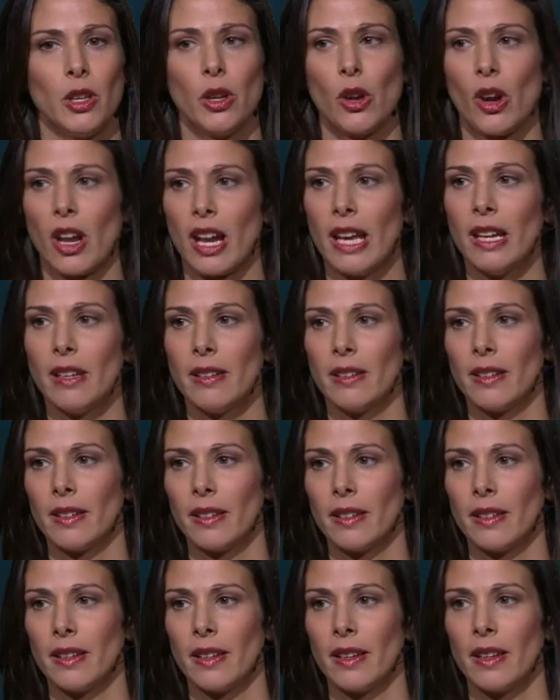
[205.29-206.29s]
got it?
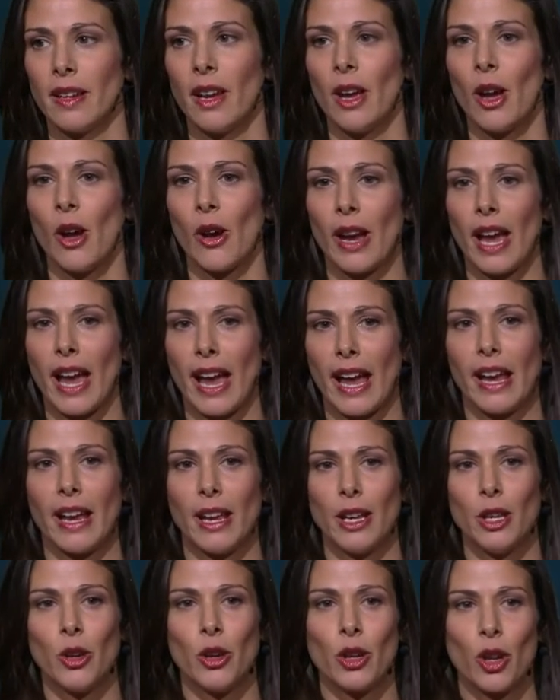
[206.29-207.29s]
Okay,
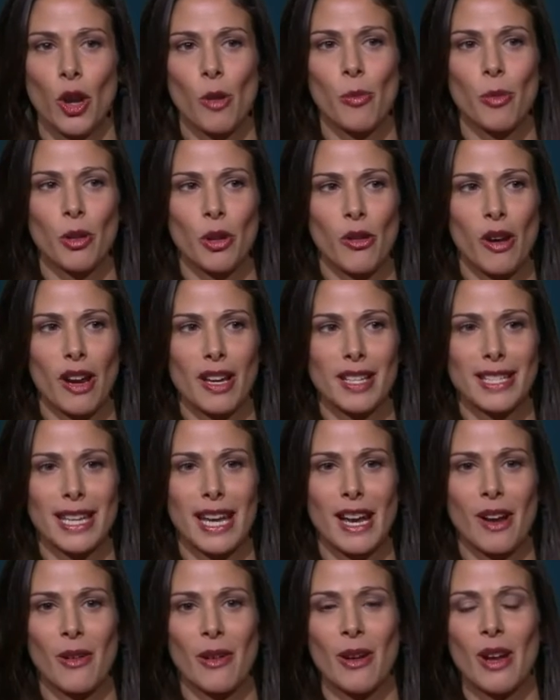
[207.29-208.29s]
you can open your eyes
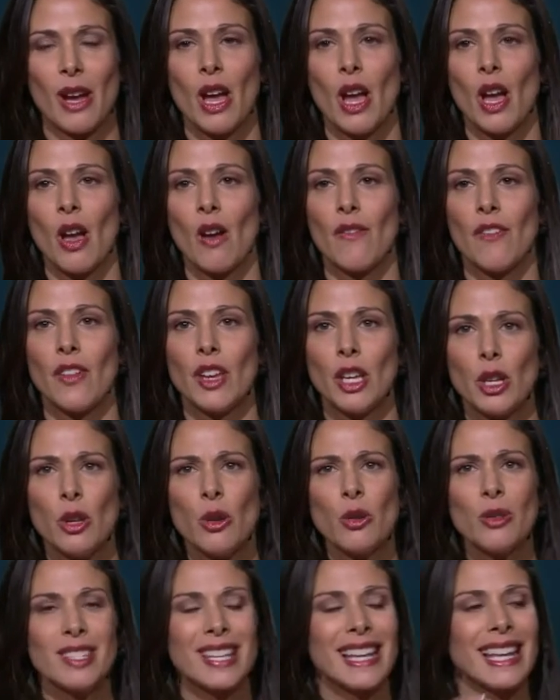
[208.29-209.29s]
now. For
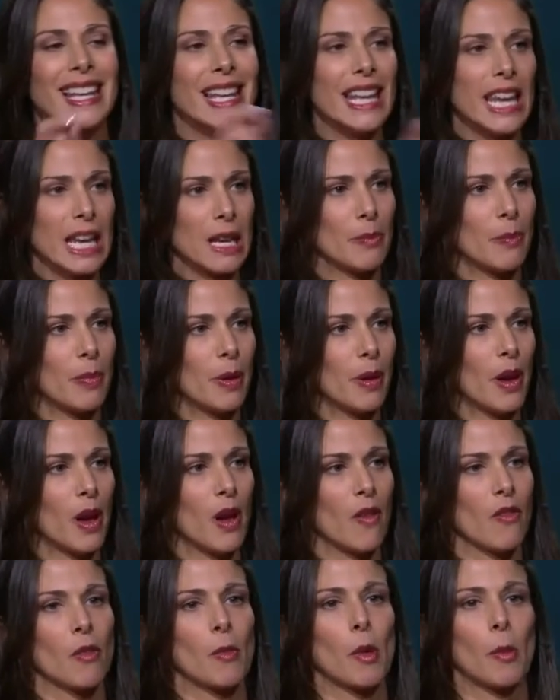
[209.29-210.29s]
you to leap
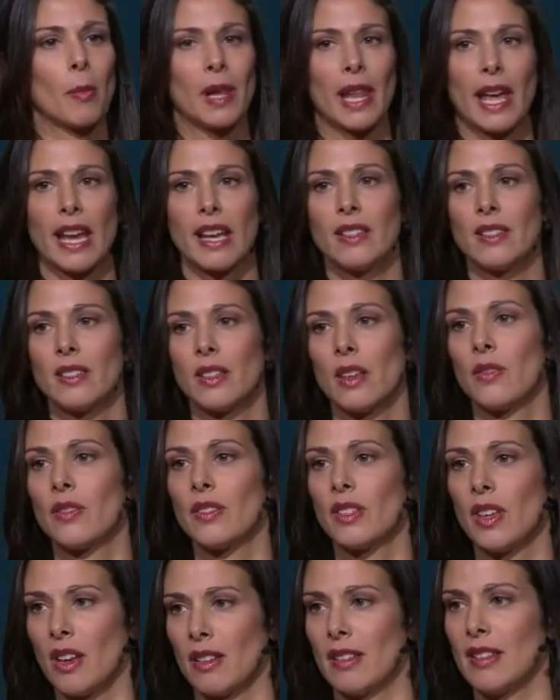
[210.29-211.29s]
from a place of
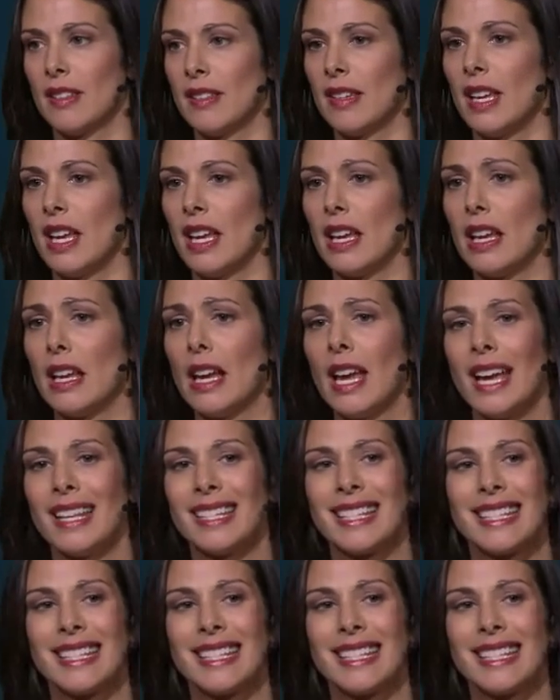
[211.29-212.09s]
certainty, to